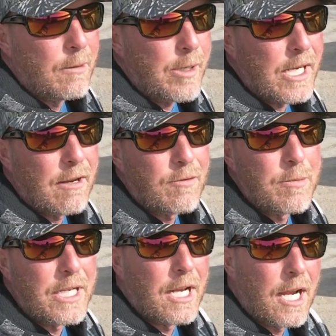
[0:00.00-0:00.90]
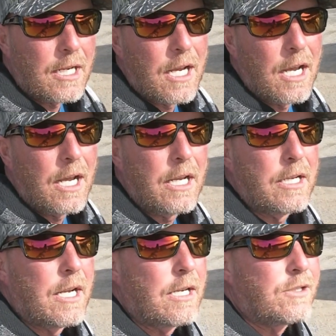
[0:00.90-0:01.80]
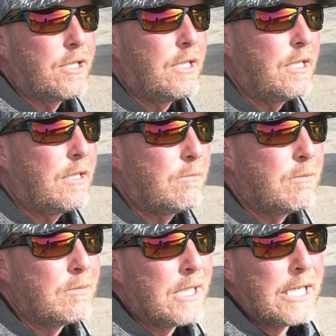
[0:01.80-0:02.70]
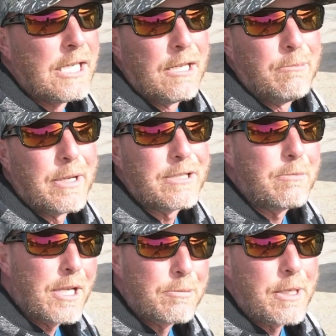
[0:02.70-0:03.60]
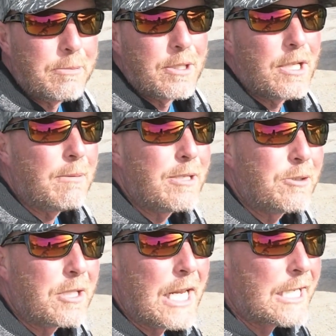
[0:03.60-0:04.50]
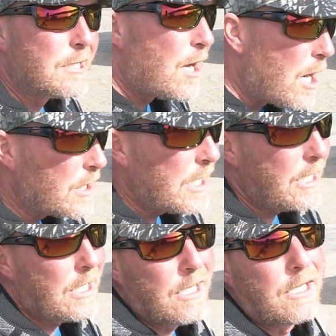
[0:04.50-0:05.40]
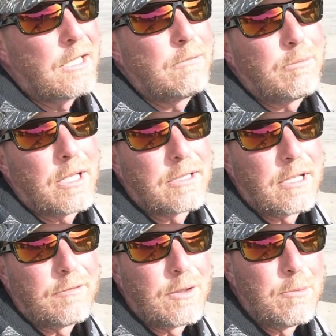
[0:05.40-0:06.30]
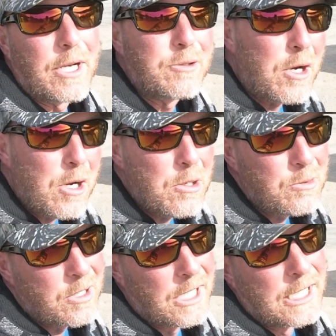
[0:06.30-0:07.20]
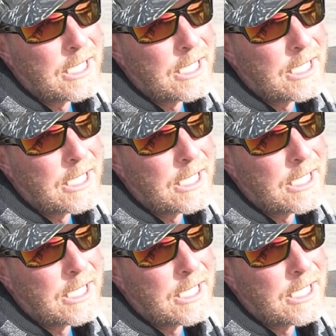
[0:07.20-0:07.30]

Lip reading: I mean, after meeting that guy, and I actually met some other people. I've been doing a lot of talking. Plus, I flew my drone.